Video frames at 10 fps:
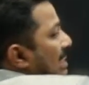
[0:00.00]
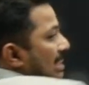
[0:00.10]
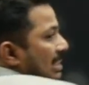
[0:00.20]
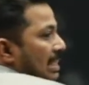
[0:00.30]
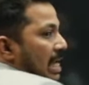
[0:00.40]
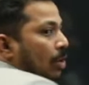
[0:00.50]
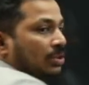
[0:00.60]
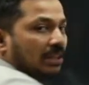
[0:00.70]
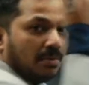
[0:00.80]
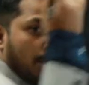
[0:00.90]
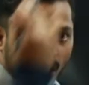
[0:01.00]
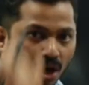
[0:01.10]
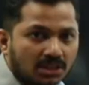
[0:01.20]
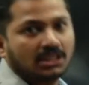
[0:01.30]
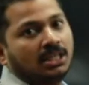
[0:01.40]

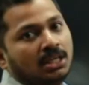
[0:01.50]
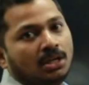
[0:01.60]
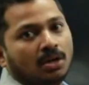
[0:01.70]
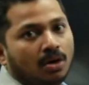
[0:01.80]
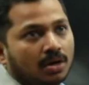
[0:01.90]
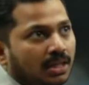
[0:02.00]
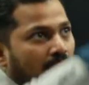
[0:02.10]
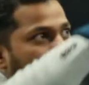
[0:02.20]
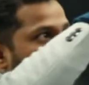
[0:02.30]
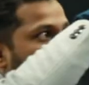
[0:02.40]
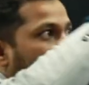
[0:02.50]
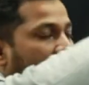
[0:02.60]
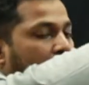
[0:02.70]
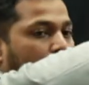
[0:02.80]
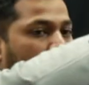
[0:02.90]
outermost or the
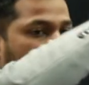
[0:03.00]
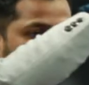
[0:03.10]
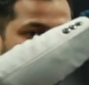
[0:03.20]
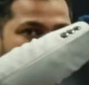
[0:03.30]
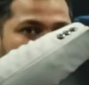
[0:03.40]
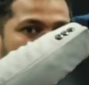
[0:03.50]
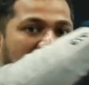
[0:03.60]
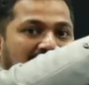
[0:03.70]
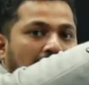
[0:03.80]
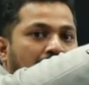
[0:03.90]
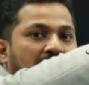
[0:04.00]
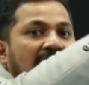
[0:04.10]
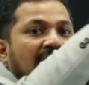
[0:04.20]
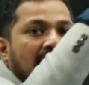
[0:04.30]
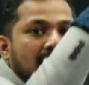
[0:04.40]
electrons or the atoms
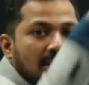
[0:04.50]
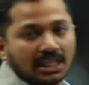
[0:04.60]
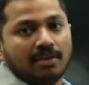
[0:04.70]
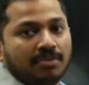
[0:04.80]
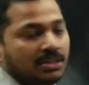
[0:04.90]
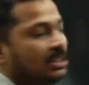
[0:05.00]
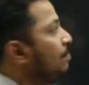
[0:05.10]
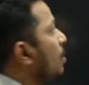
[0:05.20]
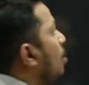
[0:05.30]
near the surface.